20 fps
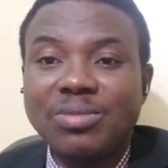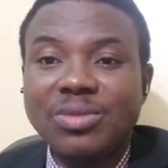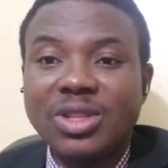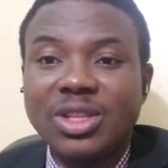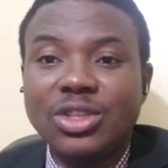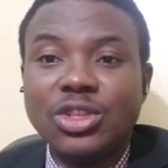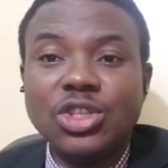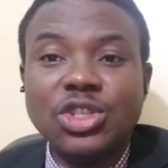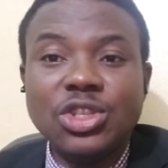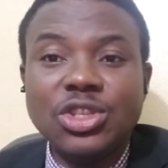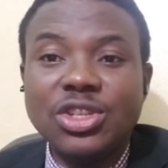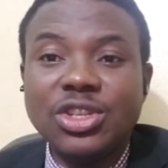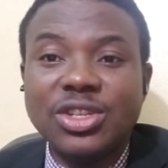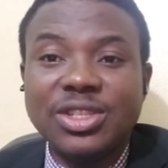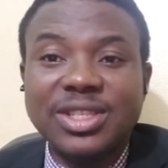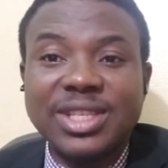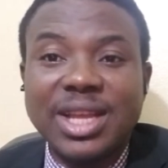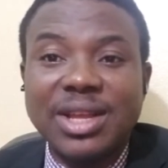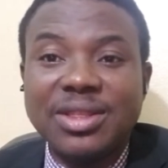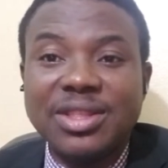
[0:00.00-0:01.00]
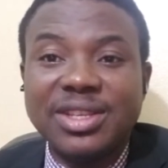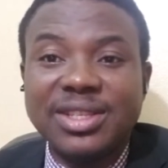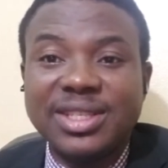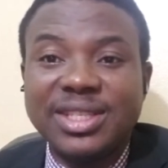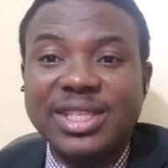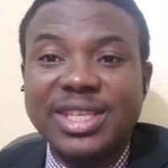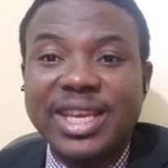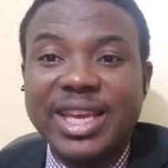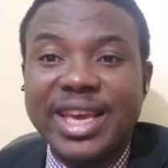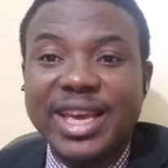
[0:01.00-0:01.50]
you should not sound the
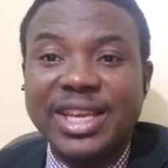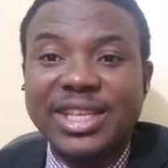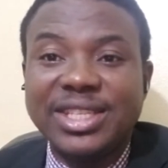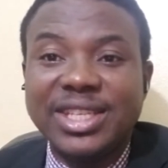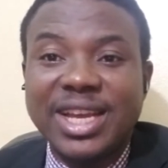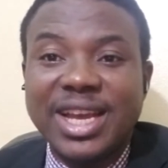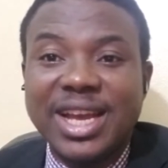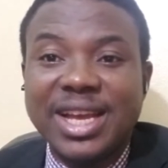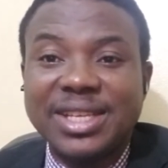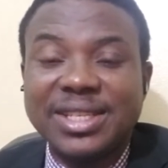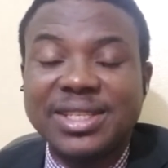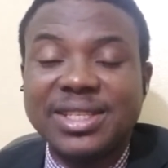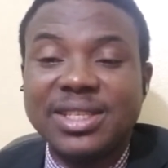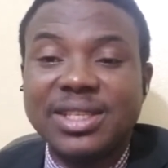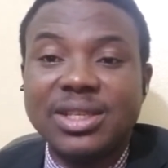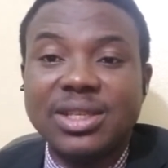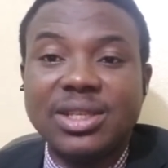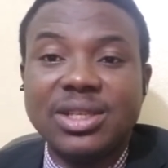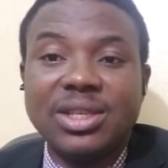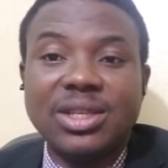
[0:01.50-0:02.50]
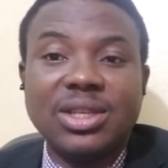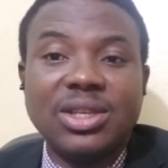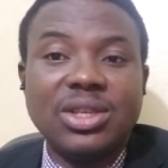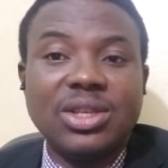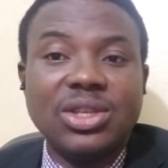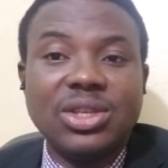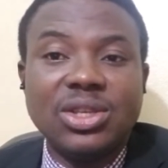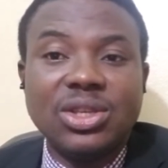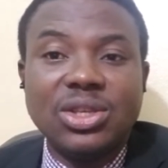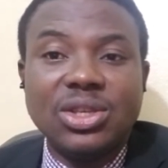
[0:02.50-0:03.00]
CH as
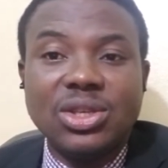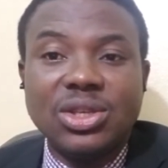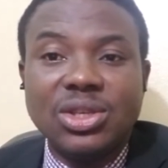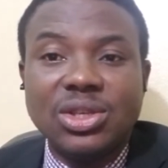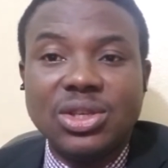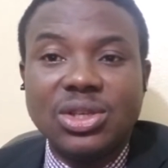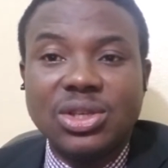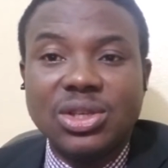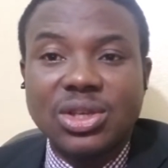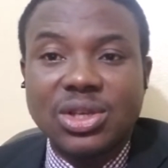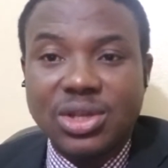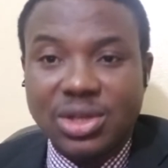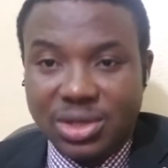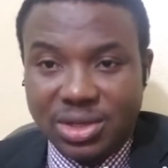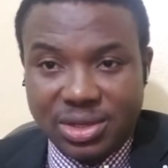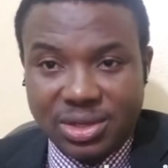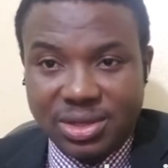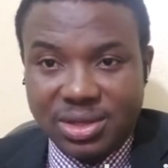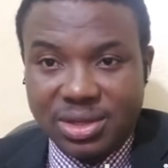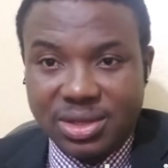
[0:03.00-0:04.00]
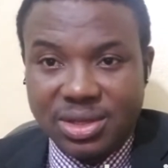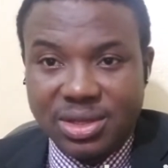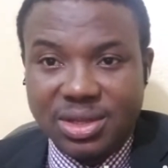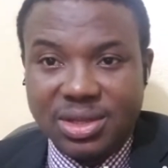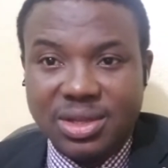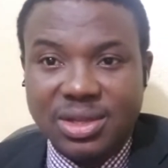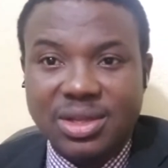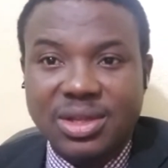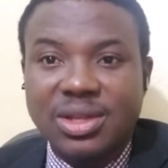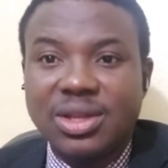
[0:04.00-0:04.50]
K
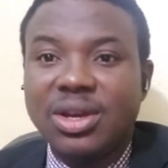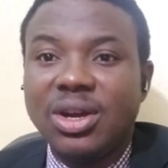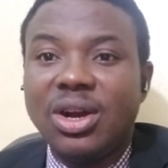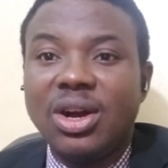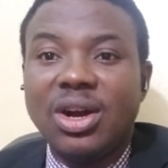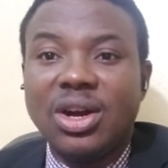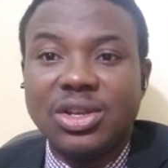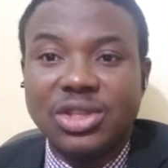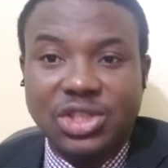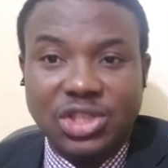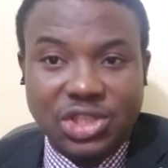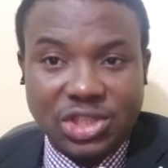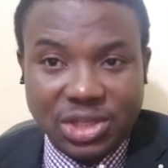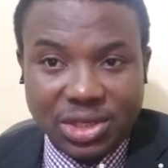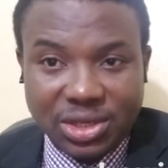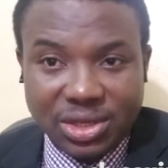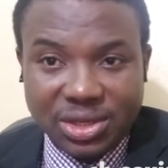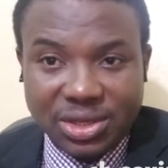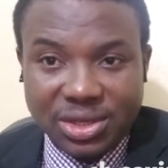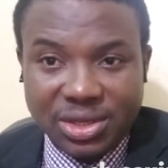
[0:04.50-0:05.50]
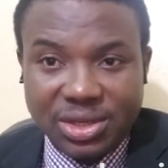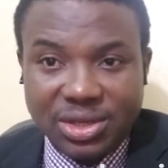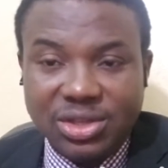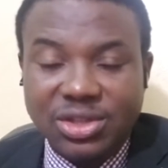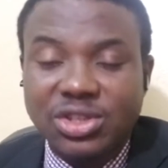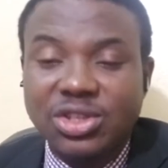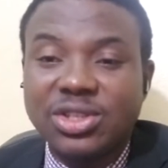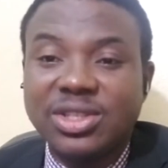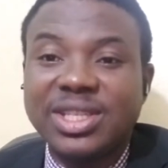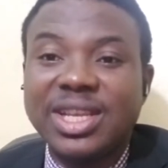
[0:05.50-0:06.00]
or CH. You
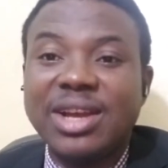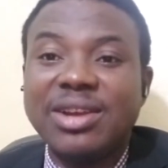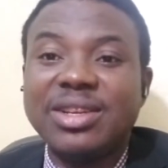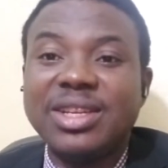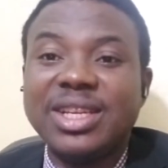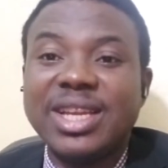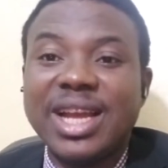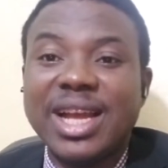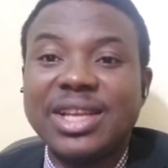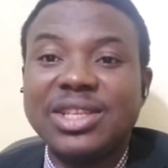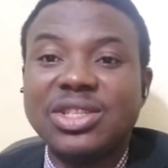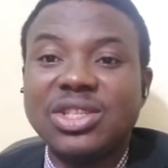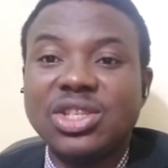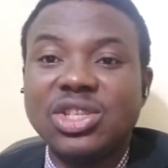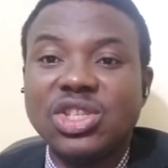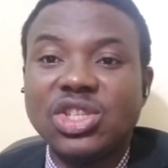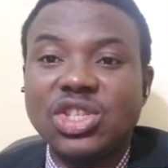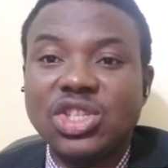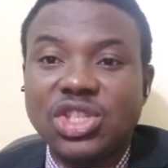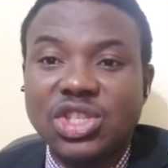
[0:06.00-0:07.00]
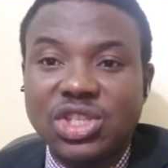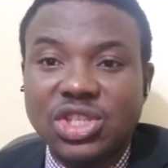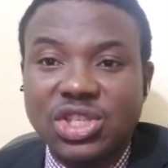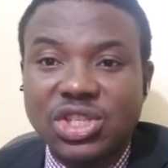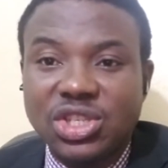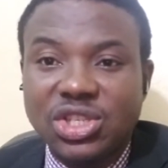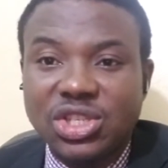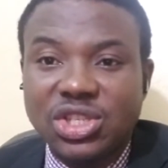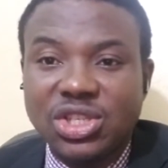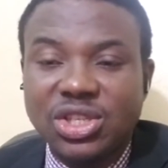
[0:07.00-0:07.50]
should sound it as
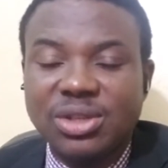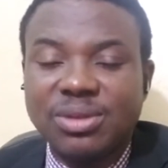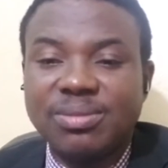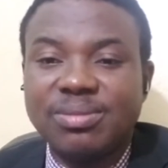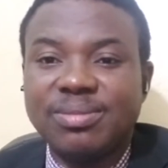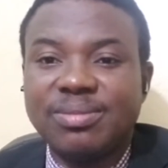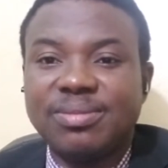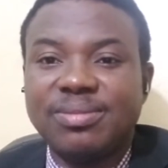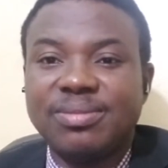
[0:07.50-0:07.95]
SH.